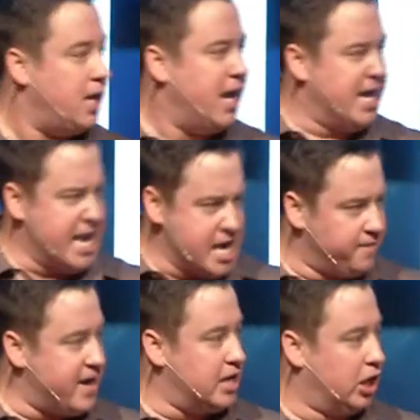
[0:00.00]
an
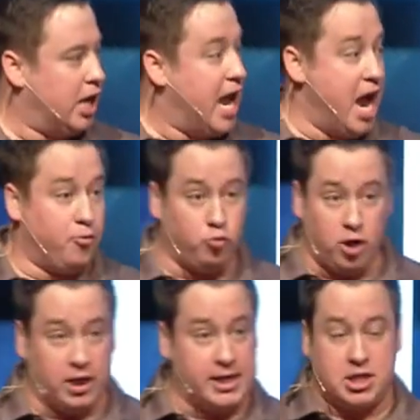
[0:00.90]
innovator, and
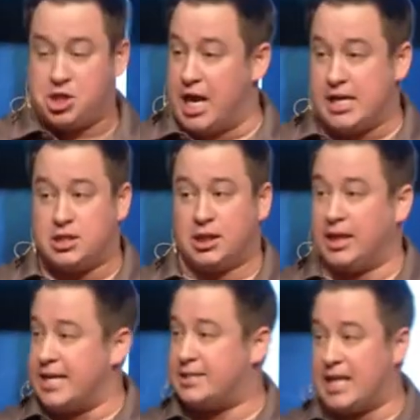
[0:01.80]
really changed the
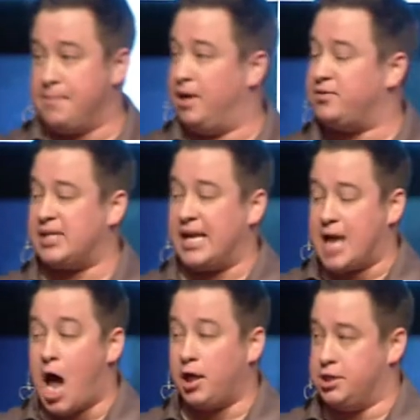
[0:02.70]
landscape of
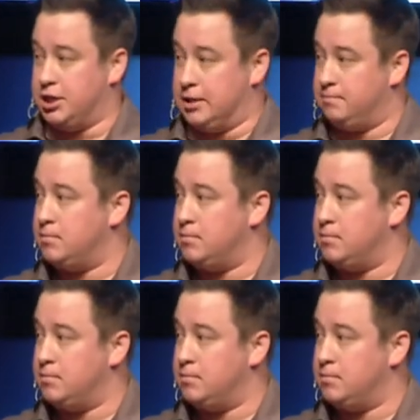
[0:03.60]
psychology,